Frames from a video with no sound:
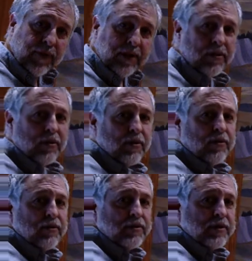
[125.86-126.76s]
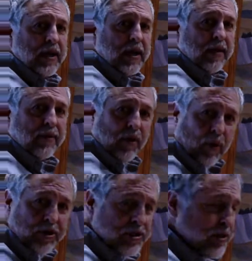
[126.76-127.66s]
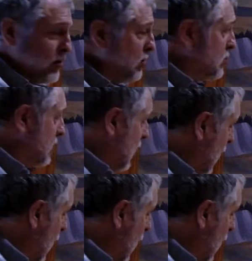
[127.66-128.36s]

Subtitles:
vineyards and the orchards and the